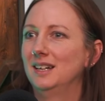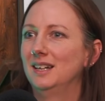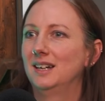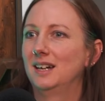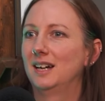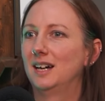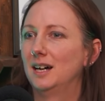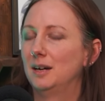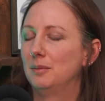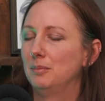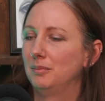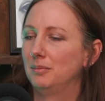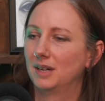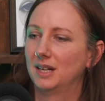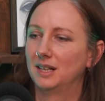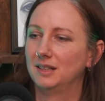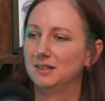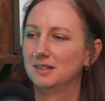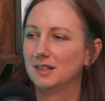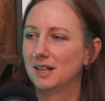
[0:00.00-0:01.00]

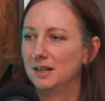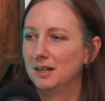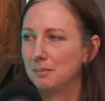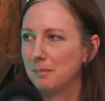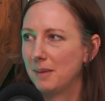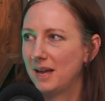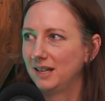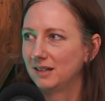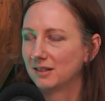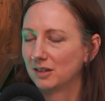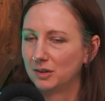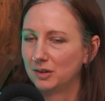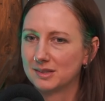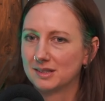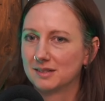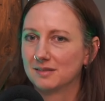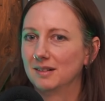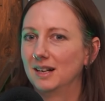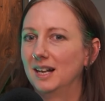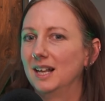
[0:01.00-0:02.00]
and make
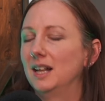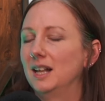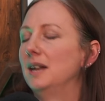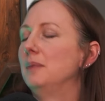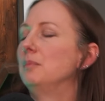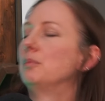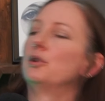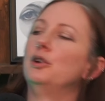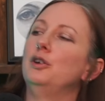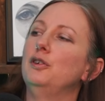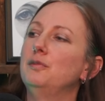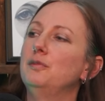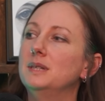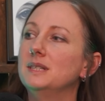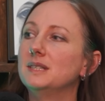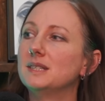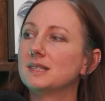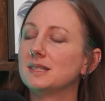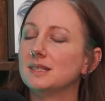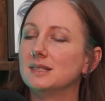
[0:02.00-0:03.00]
those little
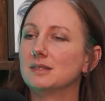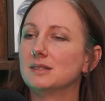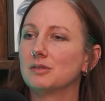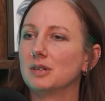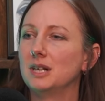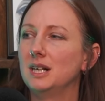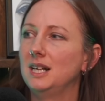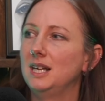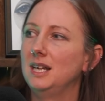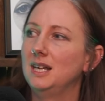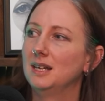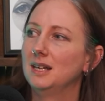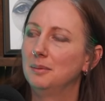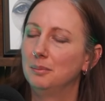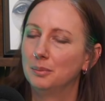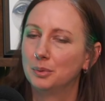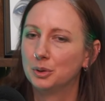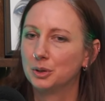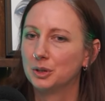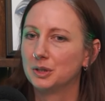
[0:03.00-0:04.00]
improvements is really
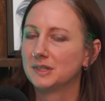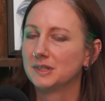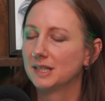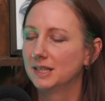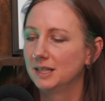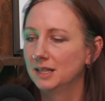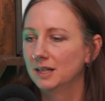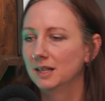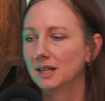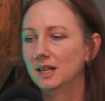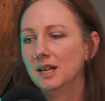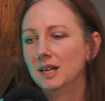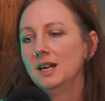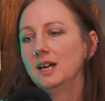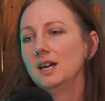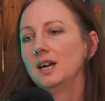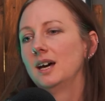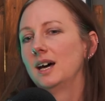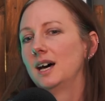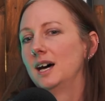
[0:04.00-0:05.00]
important.
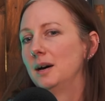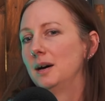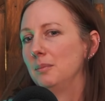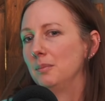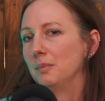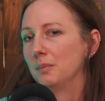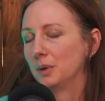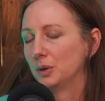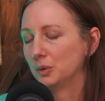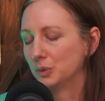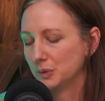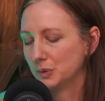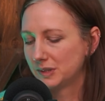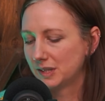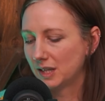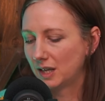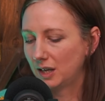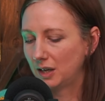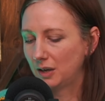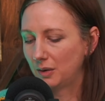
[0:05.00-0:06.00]
But
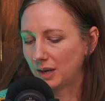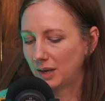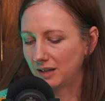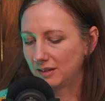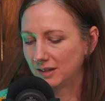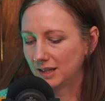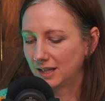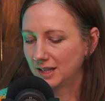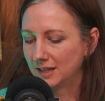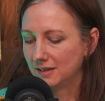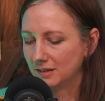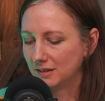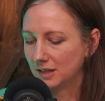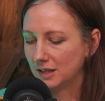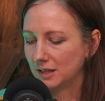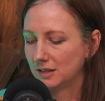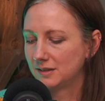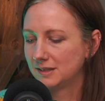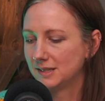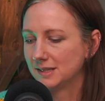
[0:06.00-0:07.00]
also, I think in
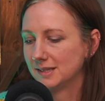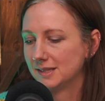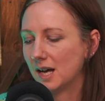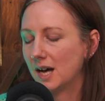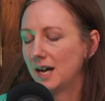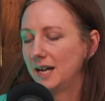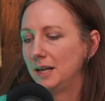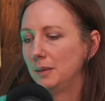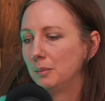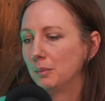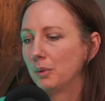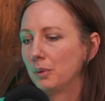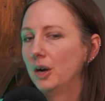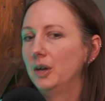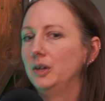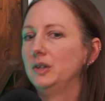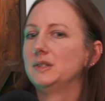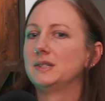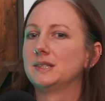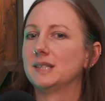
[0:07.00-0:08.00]
the design
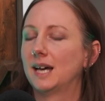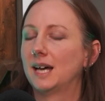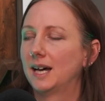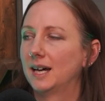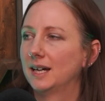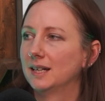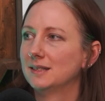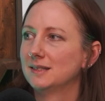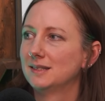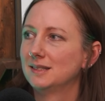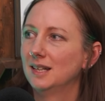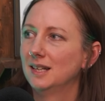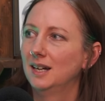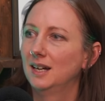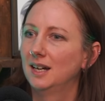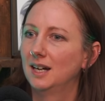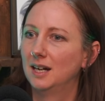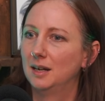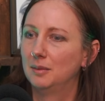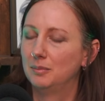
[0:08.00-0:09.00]
process,
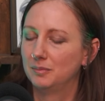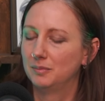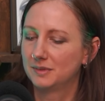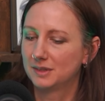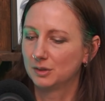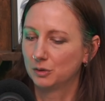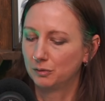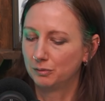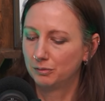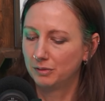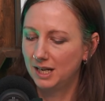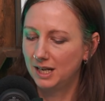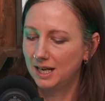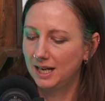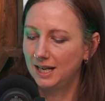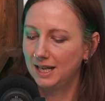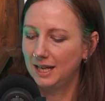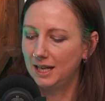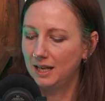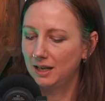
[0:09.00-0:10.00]
sort of
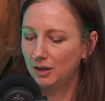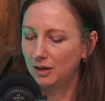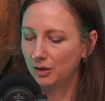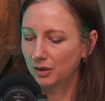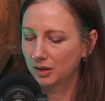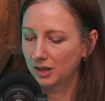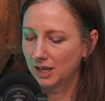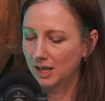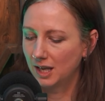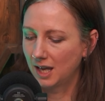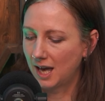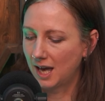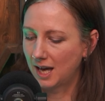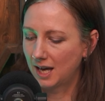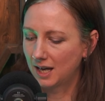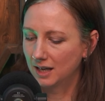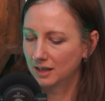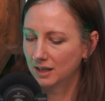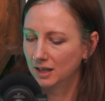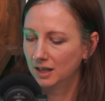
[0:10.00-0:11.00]
really looking
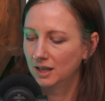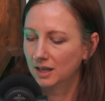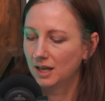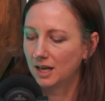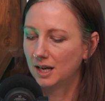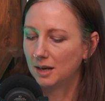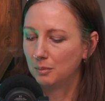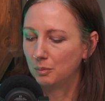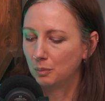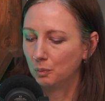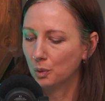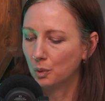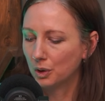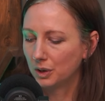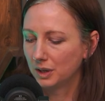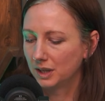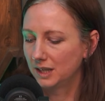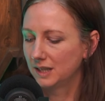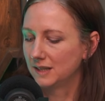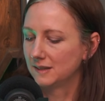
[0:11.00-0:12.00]
at
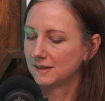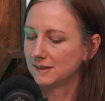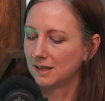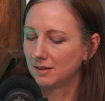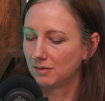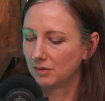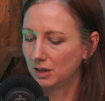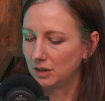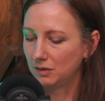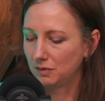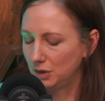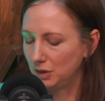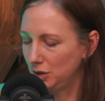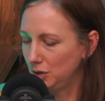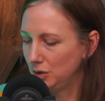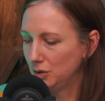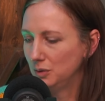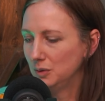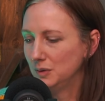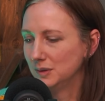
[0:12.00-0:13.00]
what is it that the
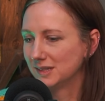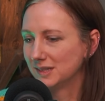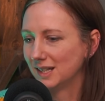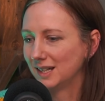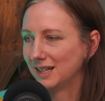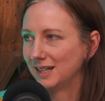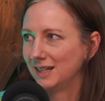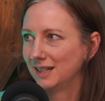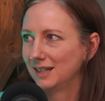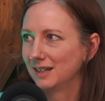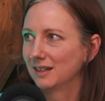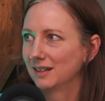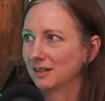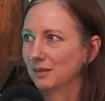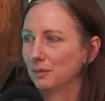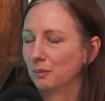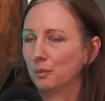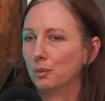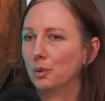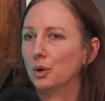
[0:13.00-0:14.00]
user
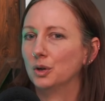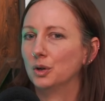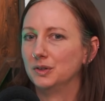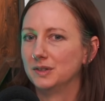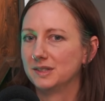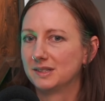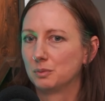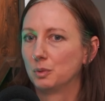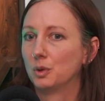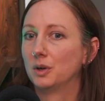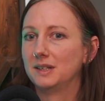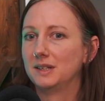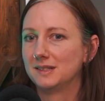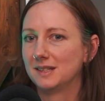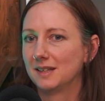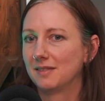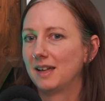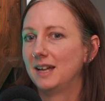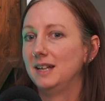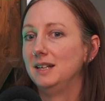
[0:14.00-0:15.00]
wants, what
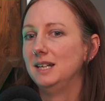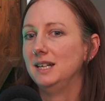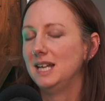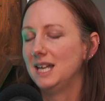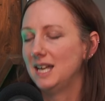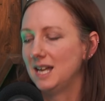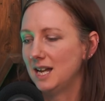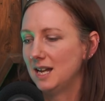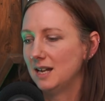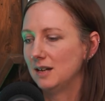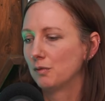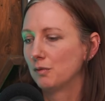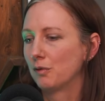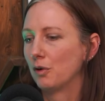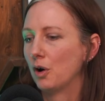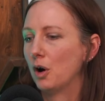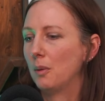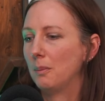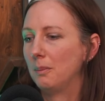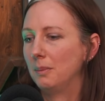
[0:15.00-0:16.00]
is it they need
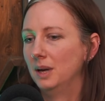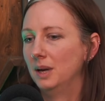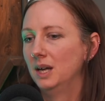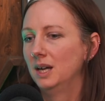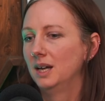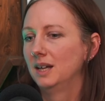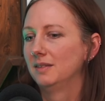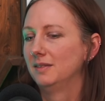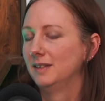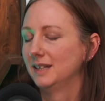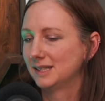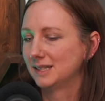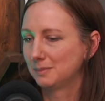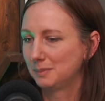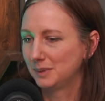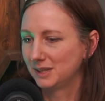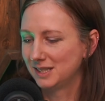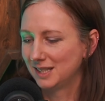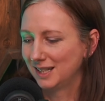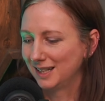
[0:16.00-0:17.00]
from this
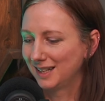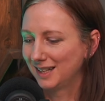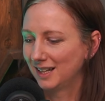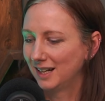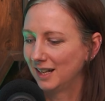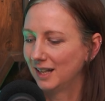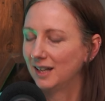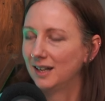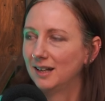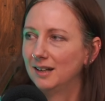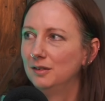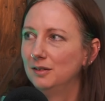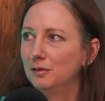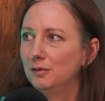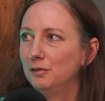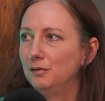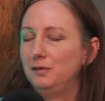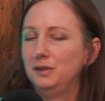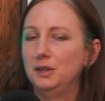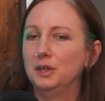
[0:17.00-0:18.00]
particular
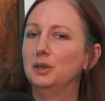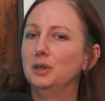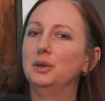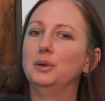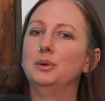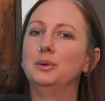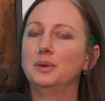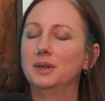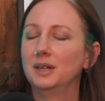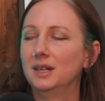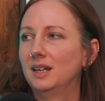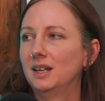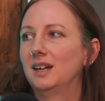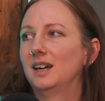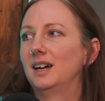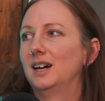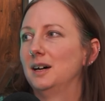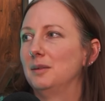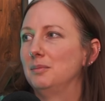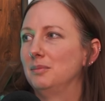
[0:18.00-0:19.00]
view.
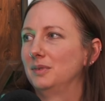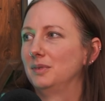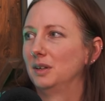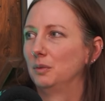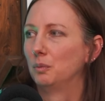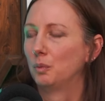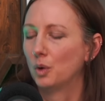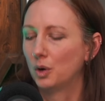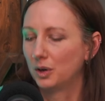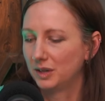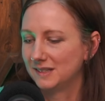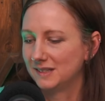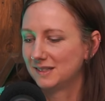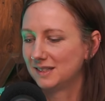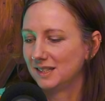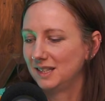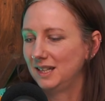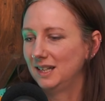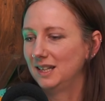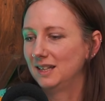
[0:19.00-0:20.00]
And what
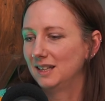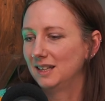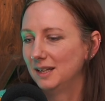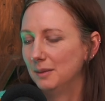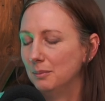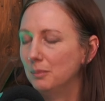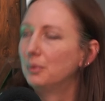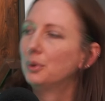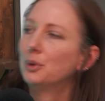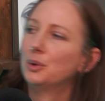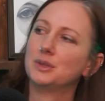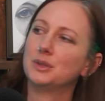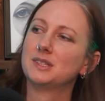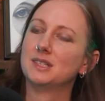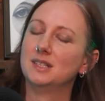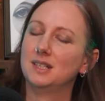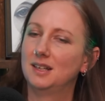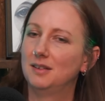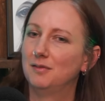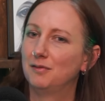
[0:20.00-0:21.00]
is the
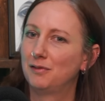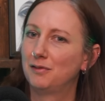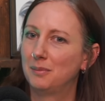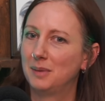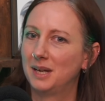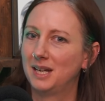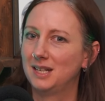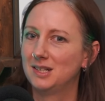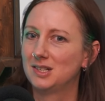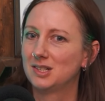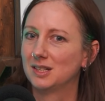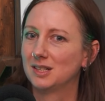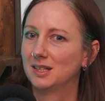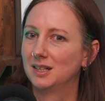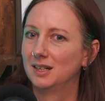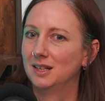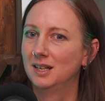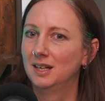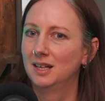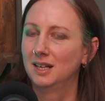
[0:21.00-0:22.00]
important
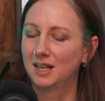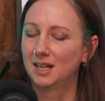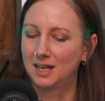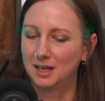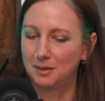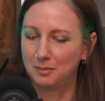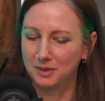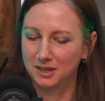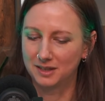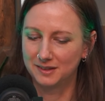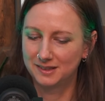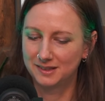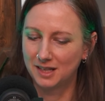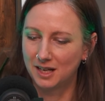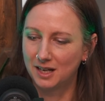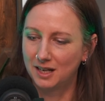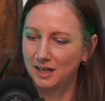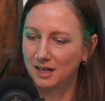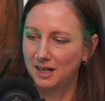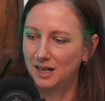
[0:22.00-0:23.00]
information? Because
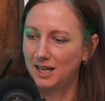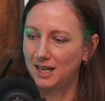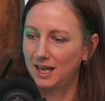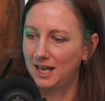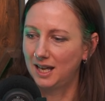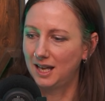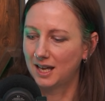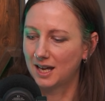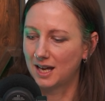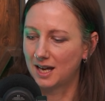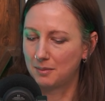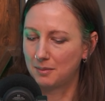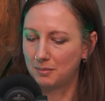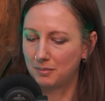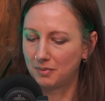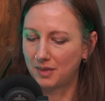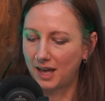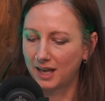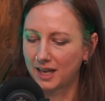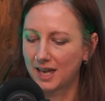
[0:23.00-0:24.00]
certainly
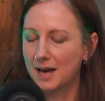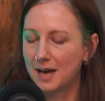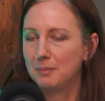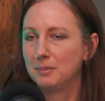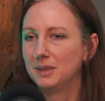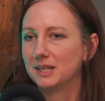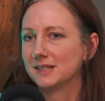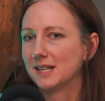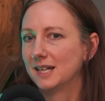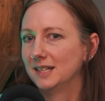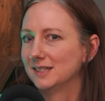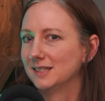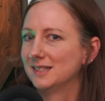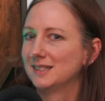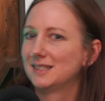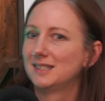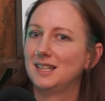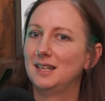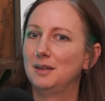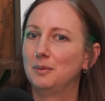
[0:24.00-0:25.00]
there can be a
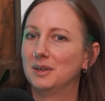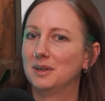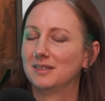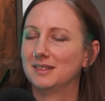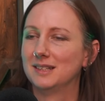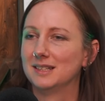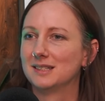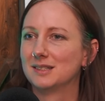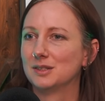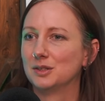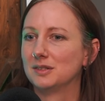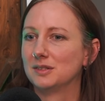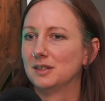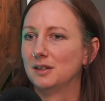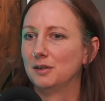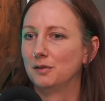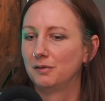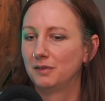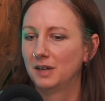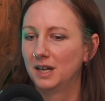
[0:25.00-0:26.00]
tendency with this sort
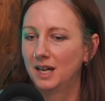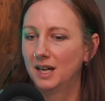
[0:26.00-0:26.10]
of